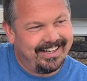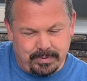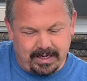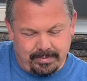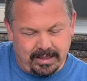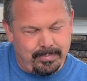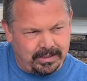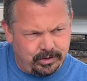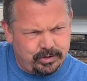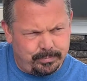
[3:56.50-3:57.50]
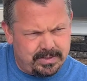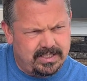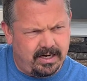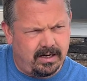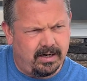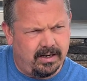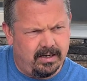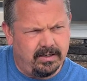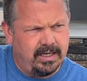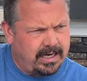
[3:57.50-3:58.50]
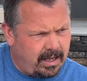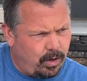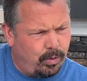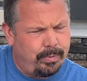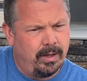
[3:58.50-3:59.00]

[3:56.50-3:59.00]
But I mean, the mentorship is there. You need help.